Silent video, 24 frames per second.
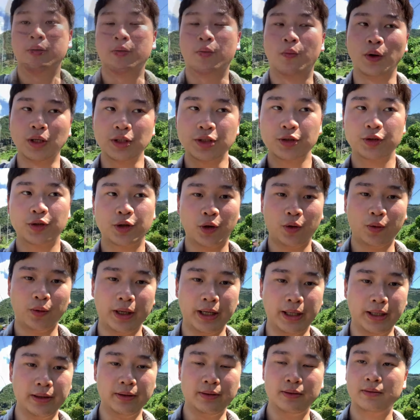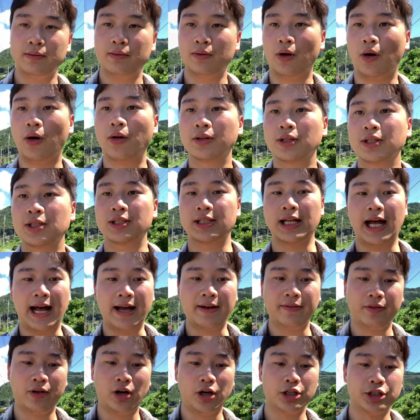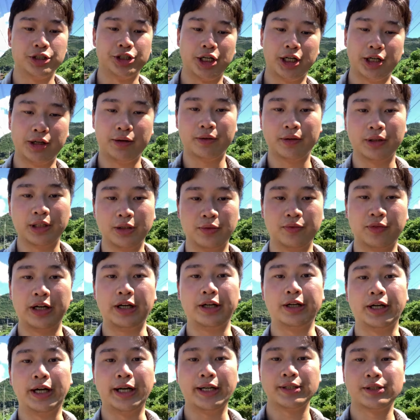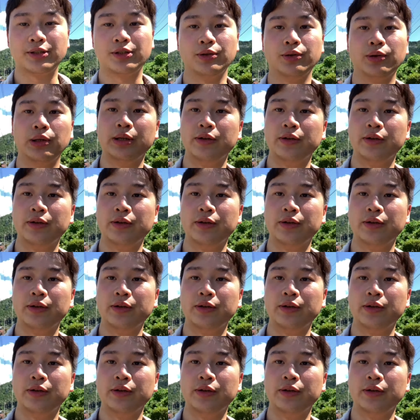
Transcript: But once you go in, all the staff are generally very nice to you,